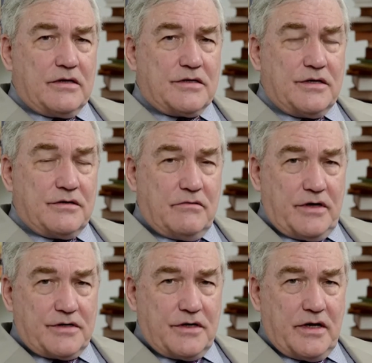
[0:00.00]

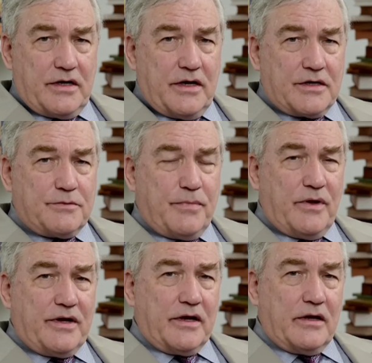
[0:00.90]
situation and
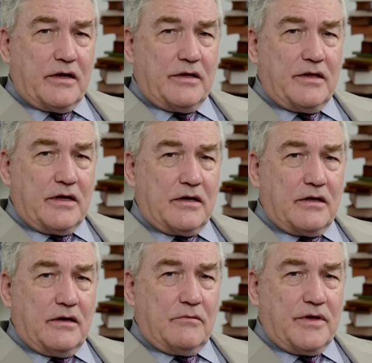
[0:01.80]
exploiting it. I
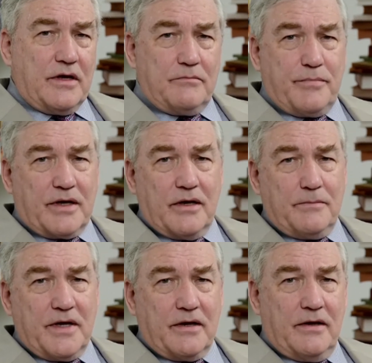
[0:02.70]
think without
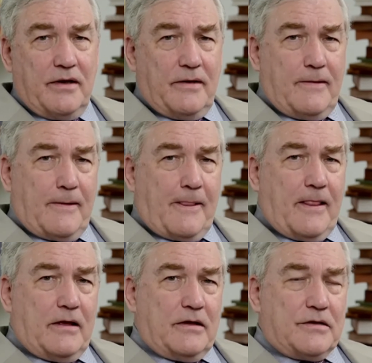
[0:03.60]
becoming
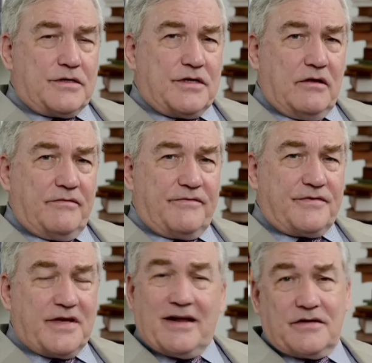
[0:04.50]

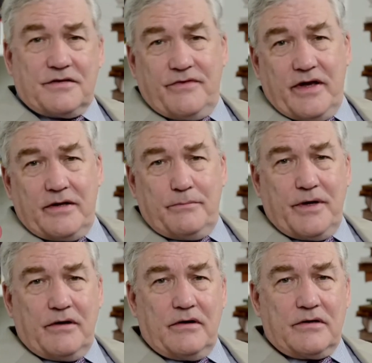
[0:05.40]
self-satisfied
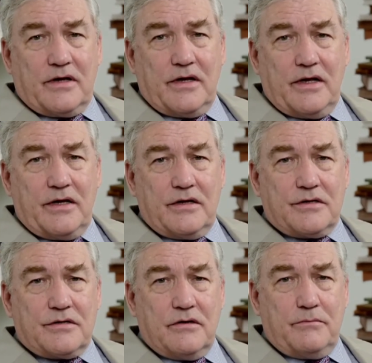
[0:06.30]
about it,
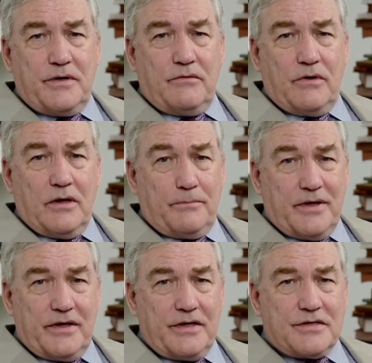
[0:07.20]
Canadians should be well
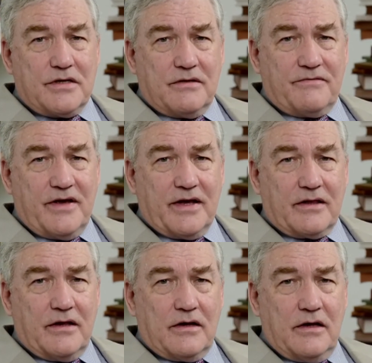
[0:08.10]
pleased at the
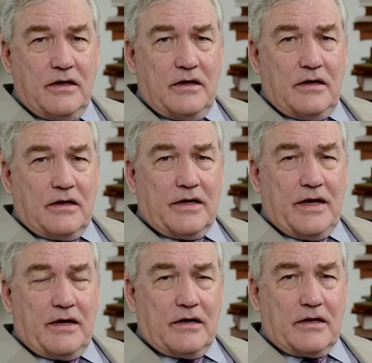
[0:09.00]
fact that
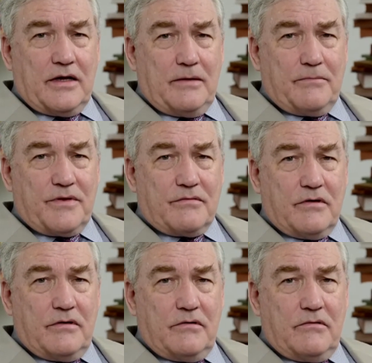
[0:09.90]
Canada came
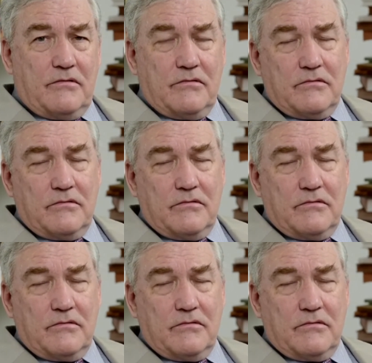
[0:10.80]
through,